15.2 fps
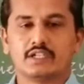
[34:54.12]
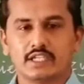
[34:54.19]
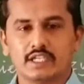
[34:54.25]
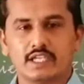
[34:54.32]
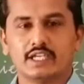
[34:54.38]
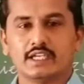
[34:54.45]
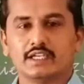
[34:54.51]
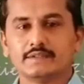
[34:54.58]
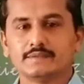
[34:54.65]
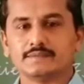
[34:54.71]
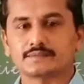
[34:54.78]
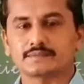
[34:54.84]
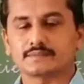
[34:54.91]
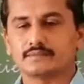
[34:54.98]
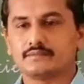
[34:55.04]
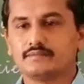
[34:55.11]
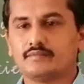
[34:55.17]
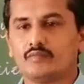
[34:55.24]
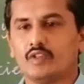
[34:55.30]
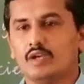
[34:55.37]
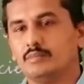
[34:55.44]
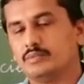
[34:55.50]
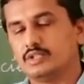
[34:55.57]
here
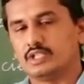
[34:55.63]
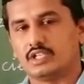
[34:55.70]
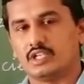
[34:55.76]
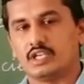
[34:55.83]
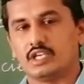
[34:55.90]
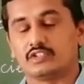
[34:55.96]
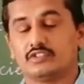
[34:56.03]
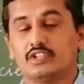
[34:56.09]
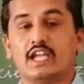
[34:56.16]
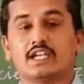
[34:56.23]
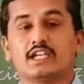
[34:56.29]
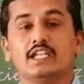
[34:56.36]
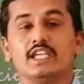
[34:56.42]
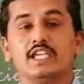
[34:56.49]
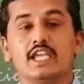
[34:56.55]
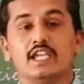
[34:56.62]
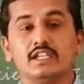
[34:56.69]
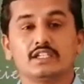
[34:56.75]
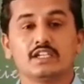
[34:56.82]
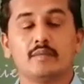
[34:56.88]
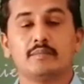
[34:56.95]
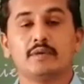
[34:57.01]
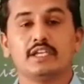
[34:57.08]
exactly
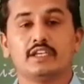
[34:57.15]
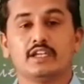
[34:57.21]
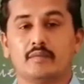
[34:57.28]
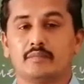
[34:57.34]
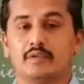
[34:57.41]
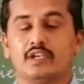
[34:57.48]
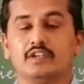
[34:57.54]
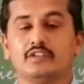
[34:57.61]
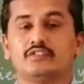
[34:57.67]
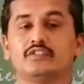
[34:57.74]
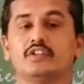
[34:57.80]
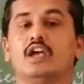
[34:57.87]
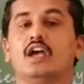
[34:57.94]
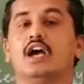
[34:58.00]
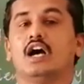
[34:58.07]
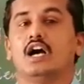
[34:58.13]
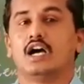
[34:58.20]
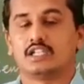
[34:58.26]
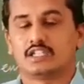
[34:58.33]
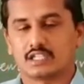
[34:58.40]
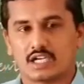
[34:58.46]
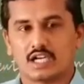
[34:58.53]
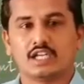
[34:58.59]
incomplete dominance
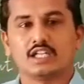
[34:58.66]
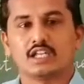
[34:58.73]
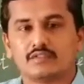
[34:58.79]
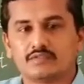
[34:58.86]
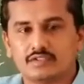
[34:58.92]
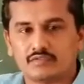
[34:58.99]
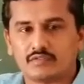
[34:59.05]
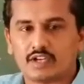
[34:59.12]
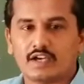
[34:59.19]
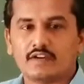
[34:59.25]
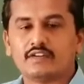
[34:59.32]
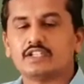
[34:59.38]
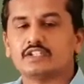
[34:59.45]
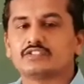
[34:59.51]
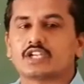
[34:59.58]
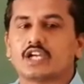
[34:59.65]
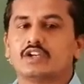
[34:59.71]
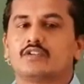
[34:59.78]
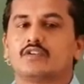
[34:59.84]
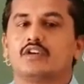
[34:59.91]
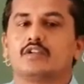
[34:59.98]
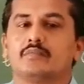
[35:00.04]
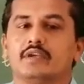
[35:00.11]
the color of the flower is
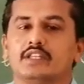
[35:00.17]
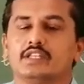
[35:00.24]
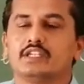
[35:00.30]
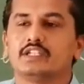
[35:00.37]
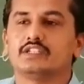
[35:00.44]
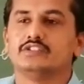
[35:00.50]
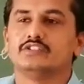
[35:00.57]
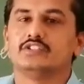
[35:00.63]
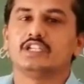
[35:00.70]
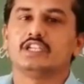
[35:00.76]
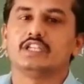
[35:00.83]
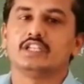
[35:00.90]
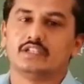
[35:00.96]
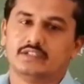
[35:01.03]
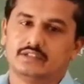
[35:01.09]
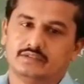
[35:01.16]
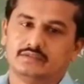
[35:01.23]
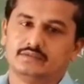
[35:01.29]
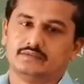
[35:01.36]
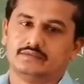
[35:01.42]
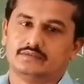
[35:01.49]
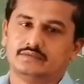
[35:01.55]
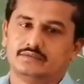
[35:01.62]
controlled by the gene.
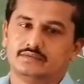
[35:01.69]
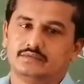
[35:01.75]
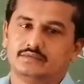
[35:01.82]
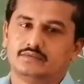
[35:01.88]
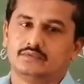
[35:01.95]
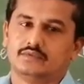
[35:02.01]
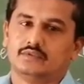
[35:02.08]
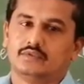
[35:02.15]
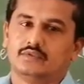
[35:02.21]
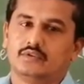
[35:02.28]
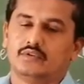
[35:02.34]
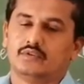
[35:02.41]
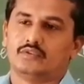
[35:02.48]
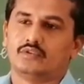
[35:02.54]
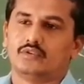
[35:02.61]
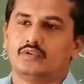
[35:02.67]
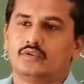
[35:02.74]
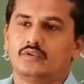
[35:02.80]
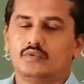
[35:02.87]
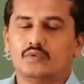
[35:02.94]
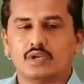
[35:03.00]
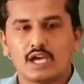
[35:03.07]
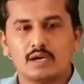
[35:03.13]

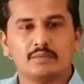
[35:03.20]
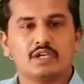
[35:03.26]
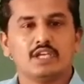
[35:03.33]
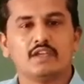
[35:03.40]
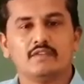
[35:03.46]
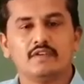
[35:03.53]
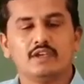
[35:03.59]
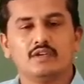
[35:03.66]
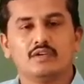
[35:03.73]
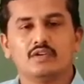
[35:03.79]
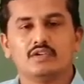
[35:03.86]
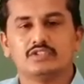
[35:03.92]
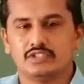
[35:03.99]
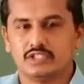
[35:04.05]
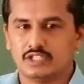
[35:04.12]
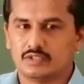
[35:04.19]
So, normally we know gene